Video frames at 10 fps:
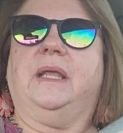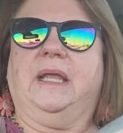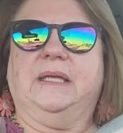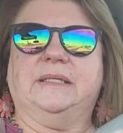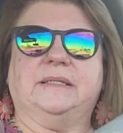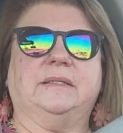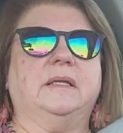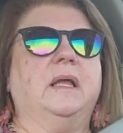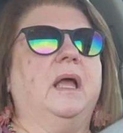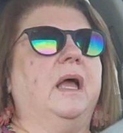his
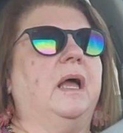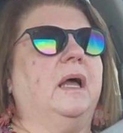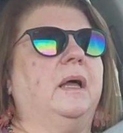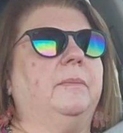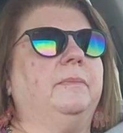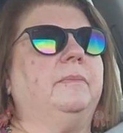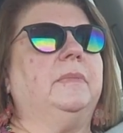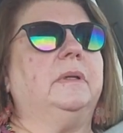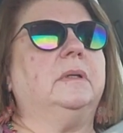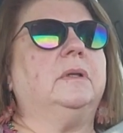
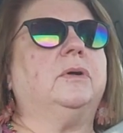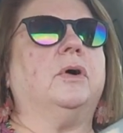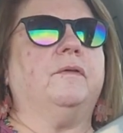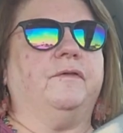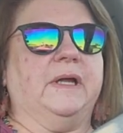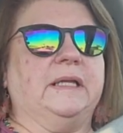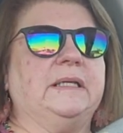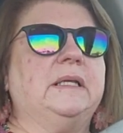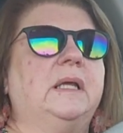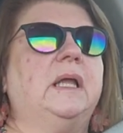um, girlfriend